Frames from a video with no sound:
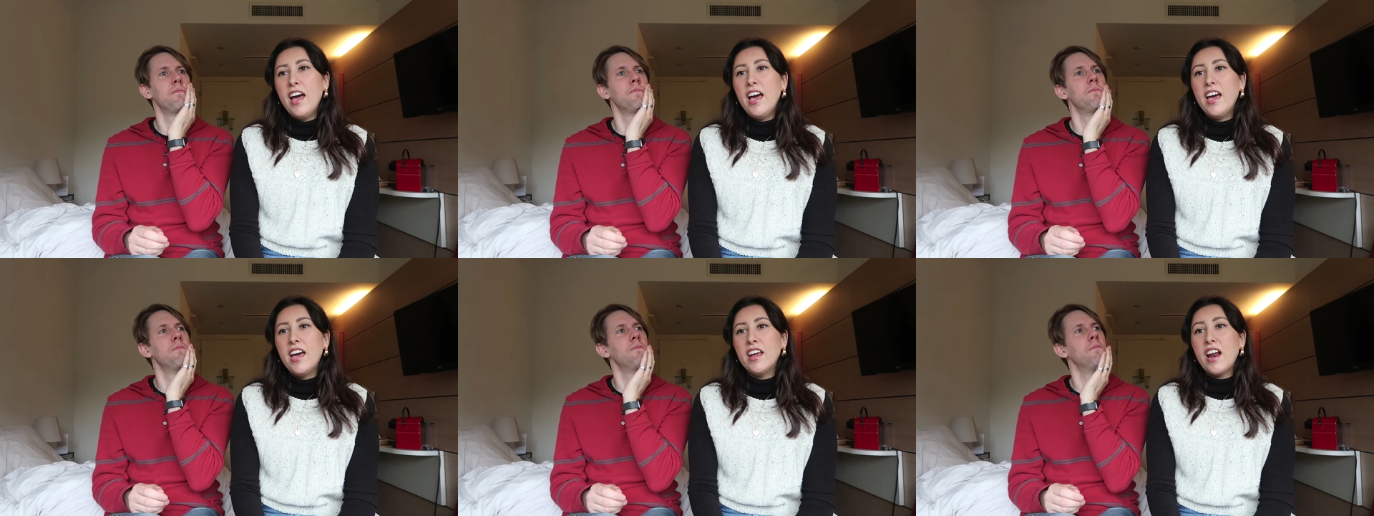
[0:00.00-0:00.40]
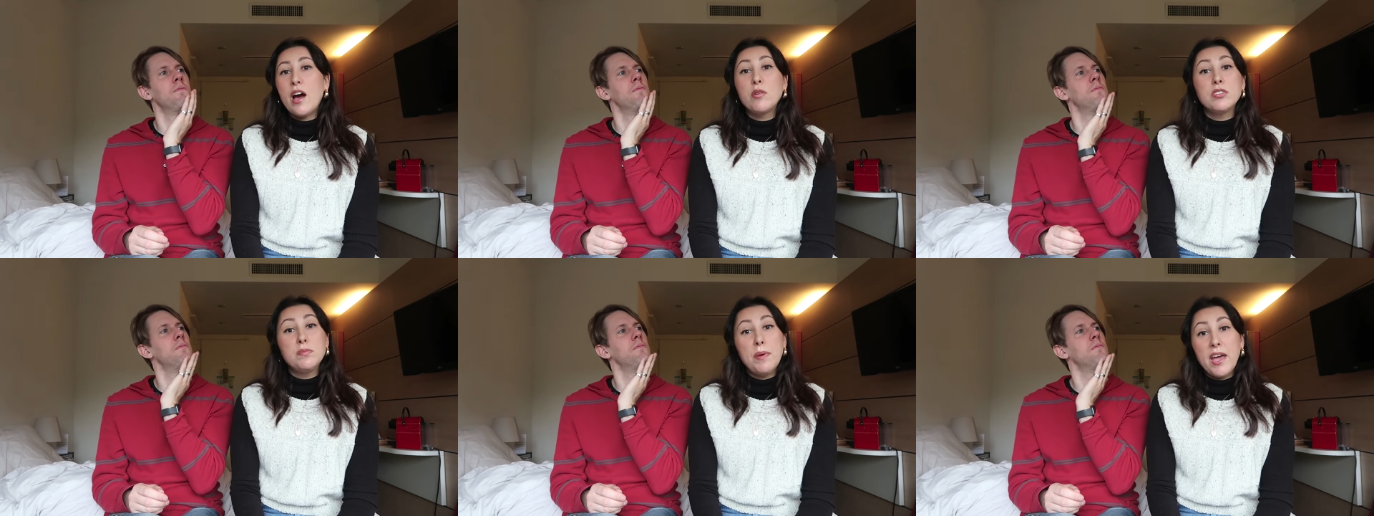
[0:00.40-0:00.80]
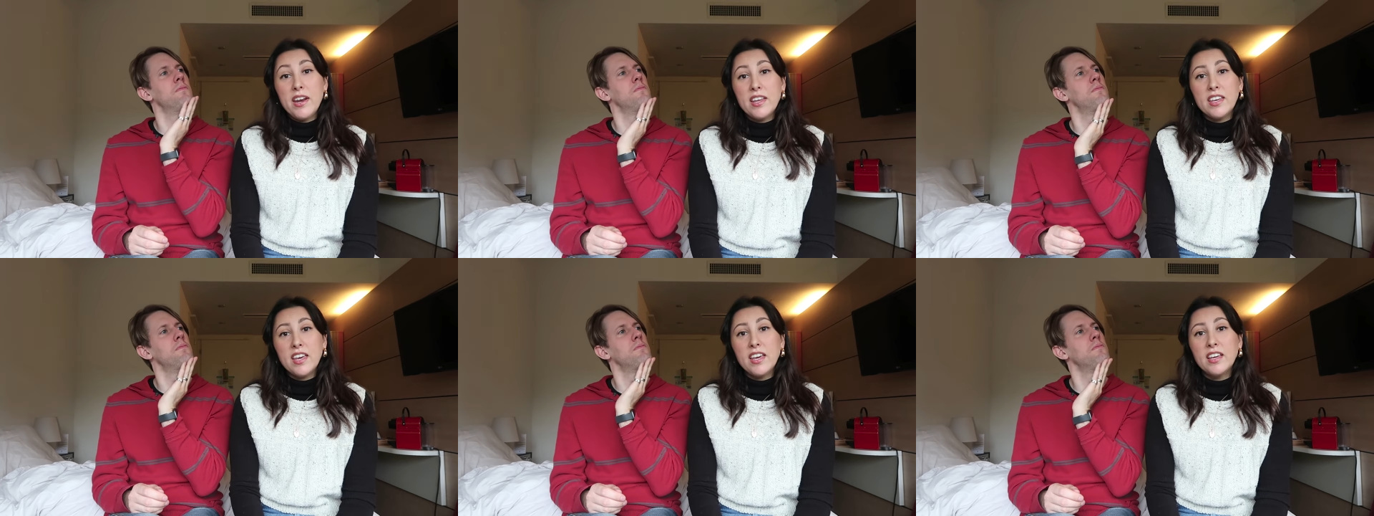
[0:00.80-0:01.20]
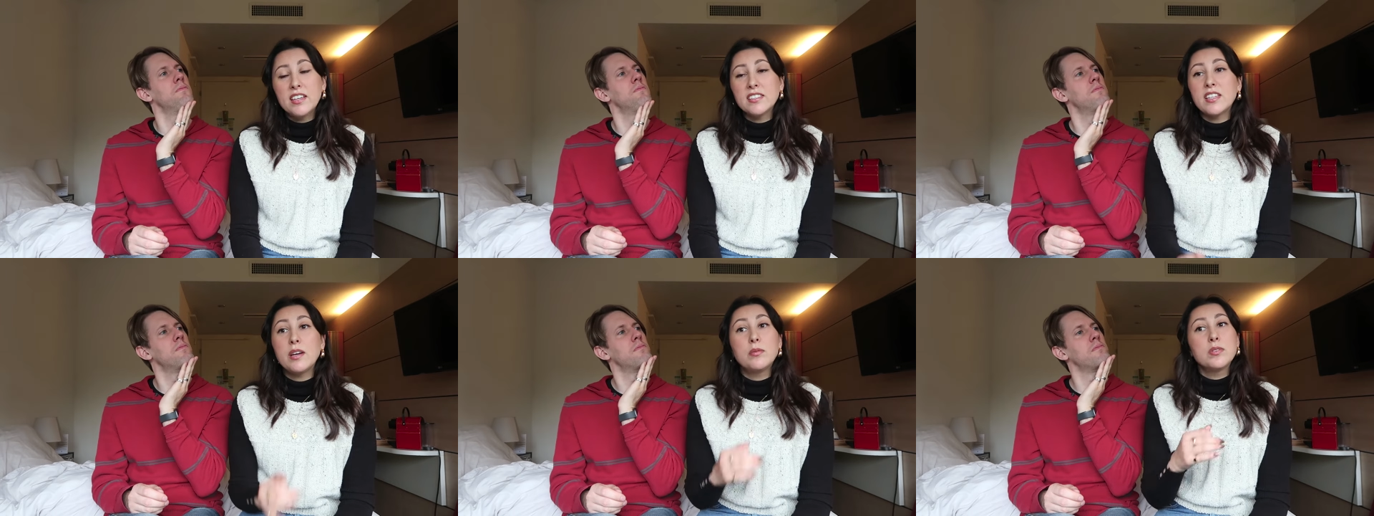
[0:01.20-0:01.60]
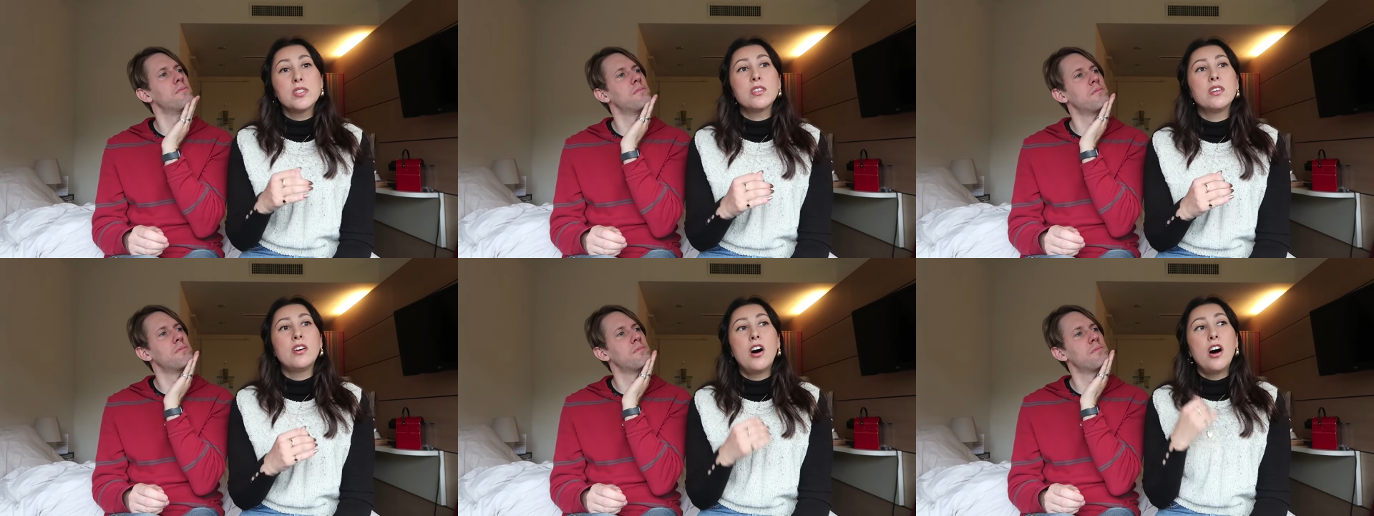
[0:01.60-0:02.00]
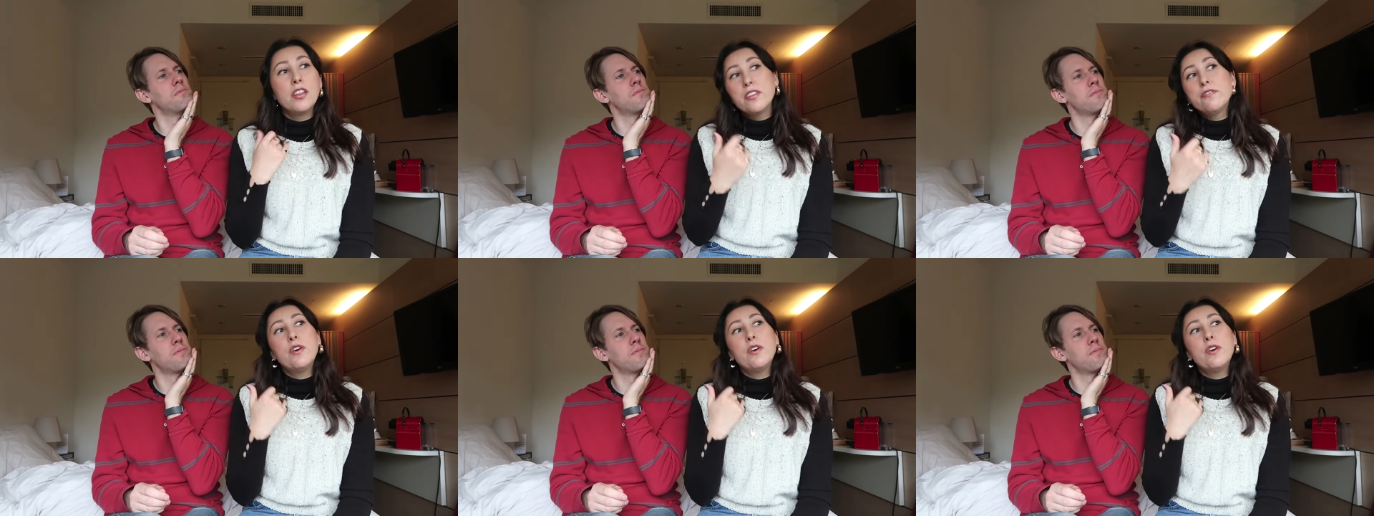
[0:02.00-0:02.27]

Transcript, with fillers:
Speaker 1: And I was panicking cuz I was on the